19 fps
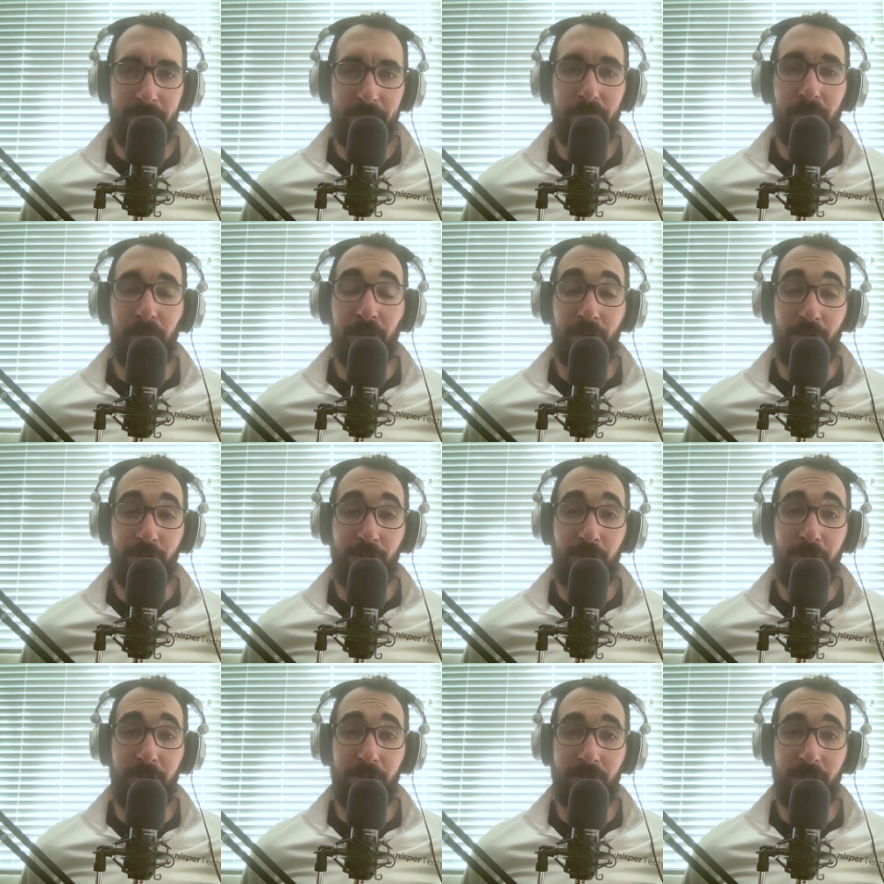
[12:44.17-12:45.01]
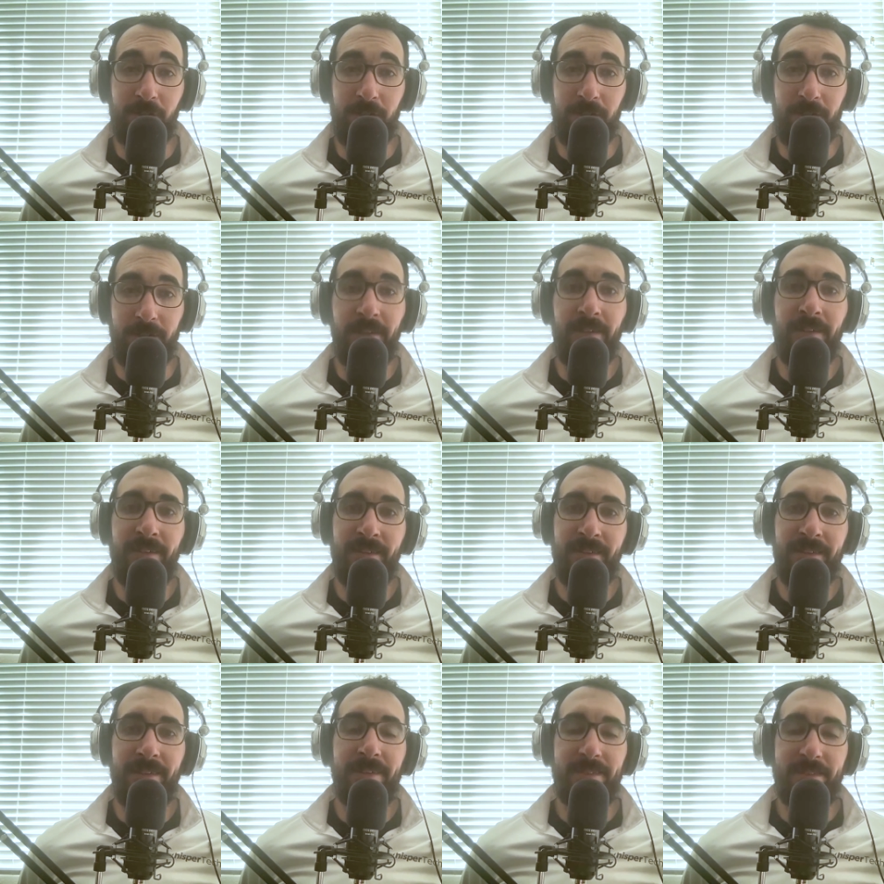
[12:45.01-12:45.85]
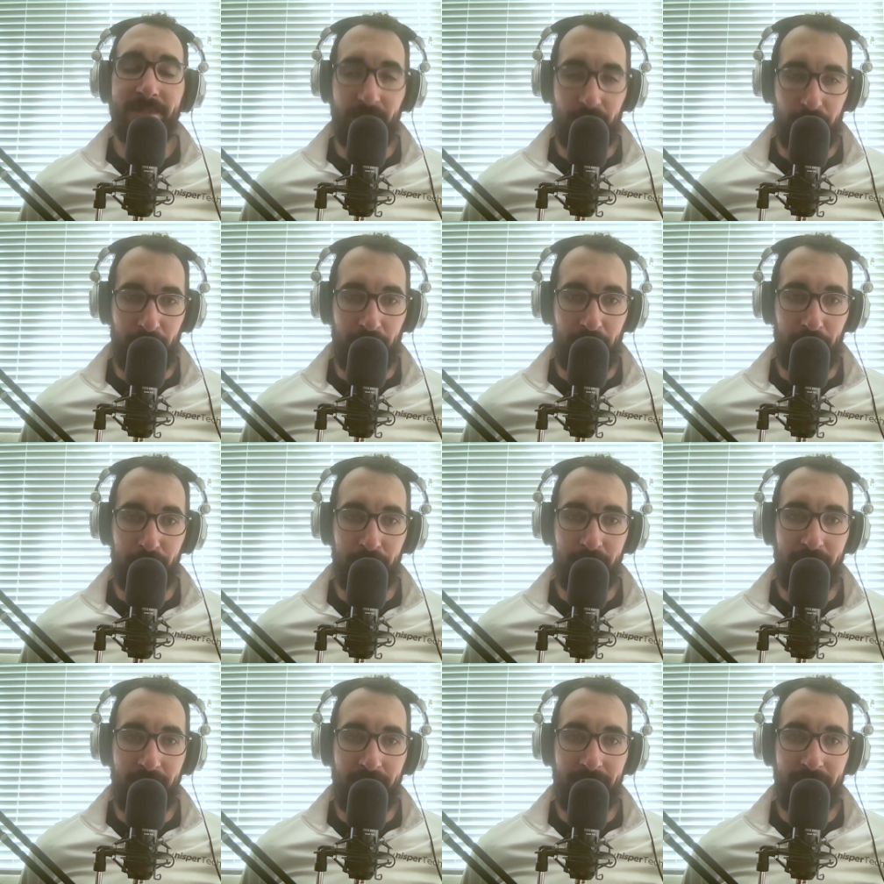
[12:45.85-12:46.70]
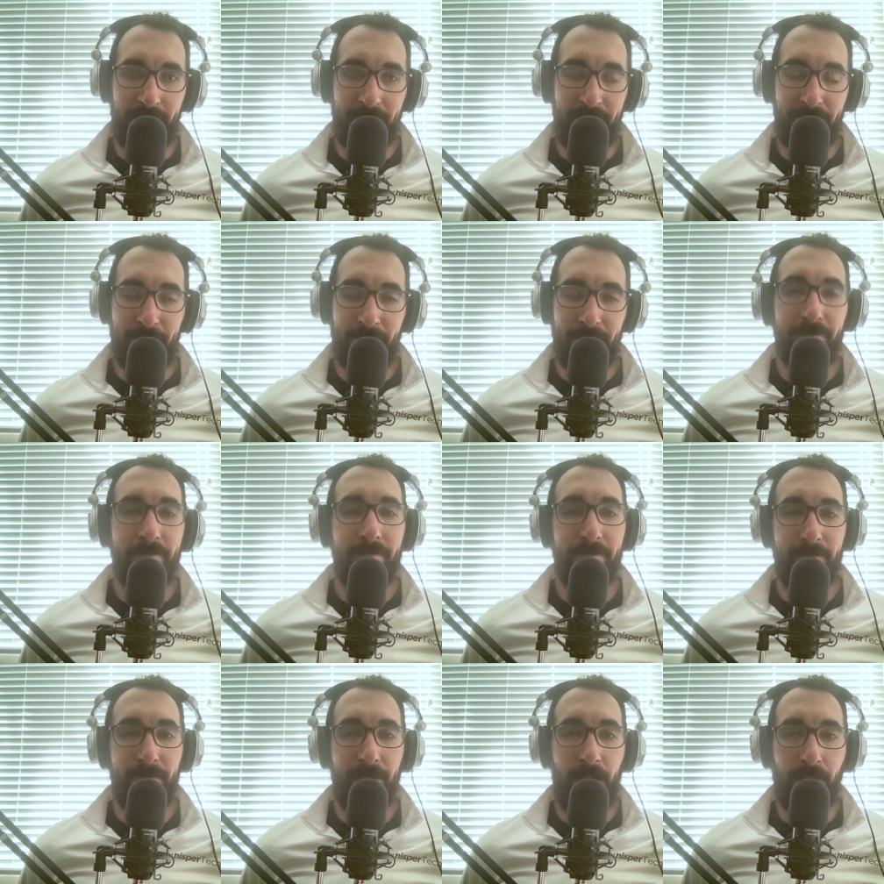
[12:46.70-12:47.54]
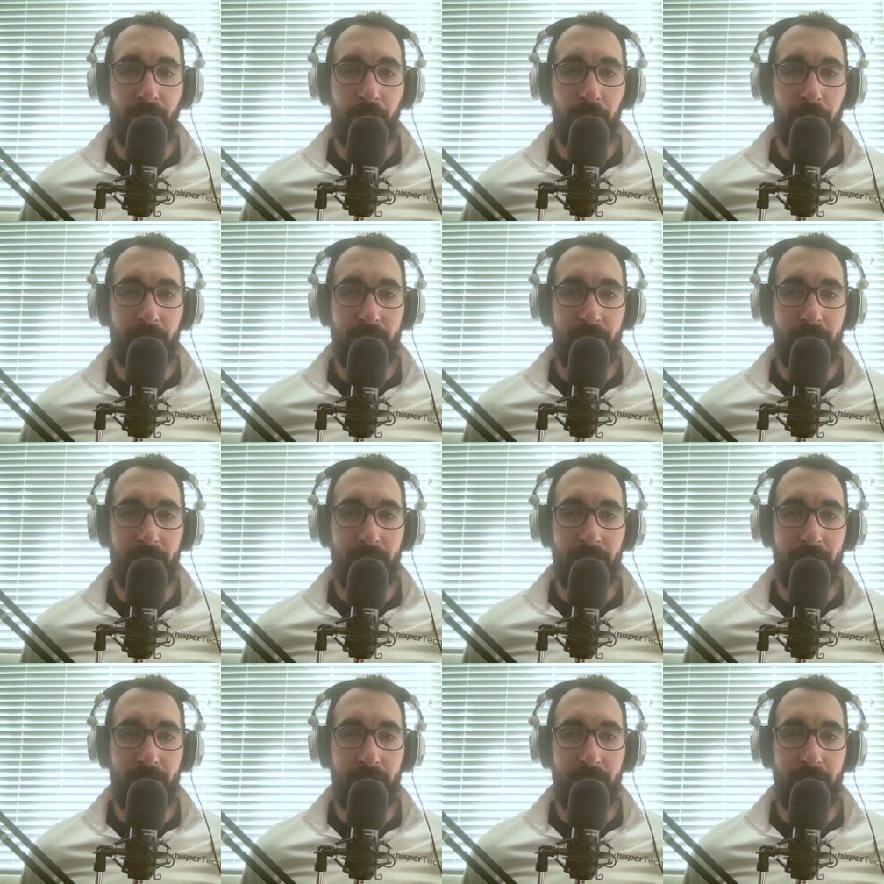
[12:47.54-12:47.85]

but the show is called 10 Minutes with Nick. Have a great